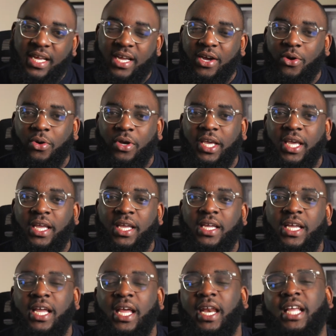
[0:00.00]
Okay?
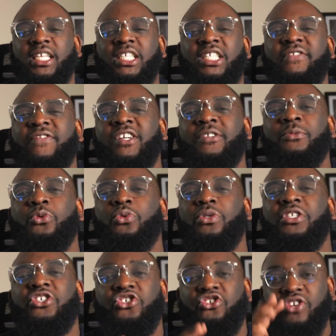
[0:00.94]
There's a difference
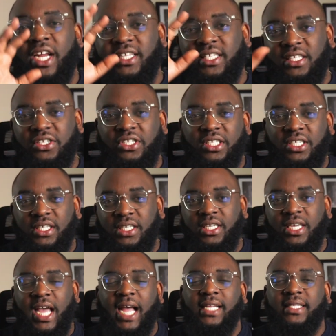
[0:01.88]
between strategy
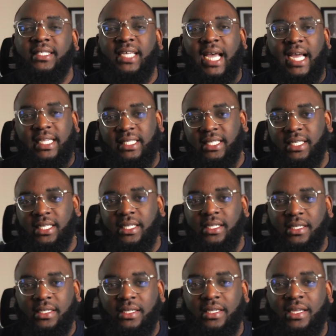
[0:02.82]
and
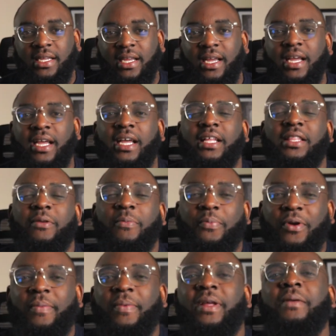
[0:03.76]
tactic. The
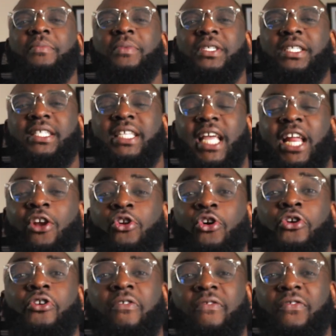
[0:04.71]
problem is, a
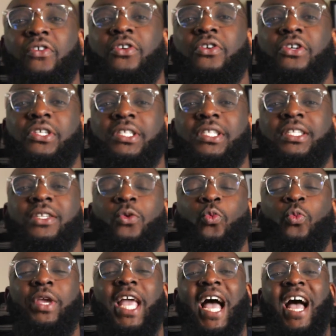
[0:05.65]
lot of us,
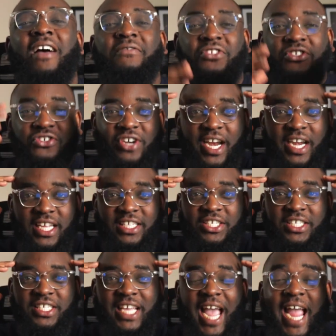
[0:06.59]
we have
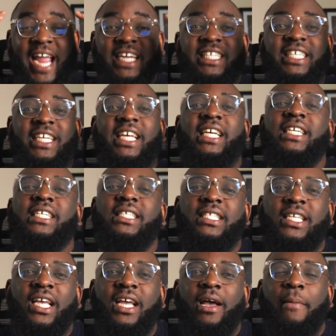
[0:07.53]
strategy
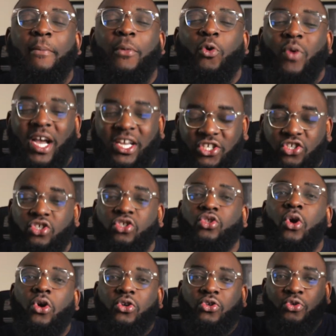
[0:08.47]
ideas, but we're
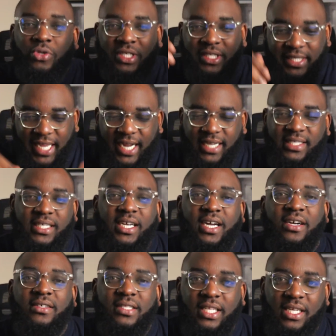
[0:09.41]
stuck doing
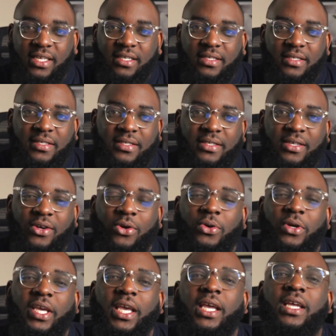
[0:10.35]
tactical things.
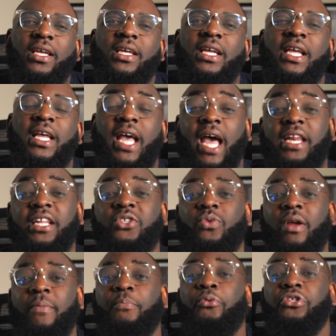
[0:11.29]
Okay? And this is
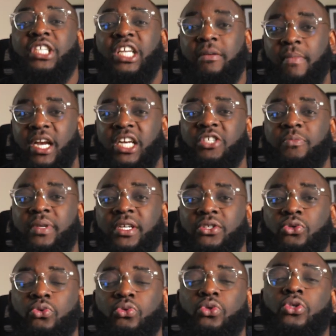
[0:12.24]
where project
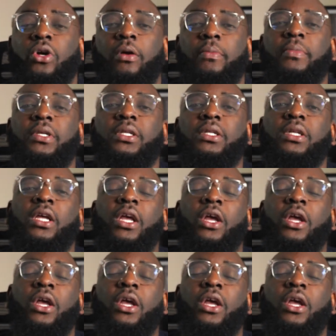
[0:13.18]
management tools come in.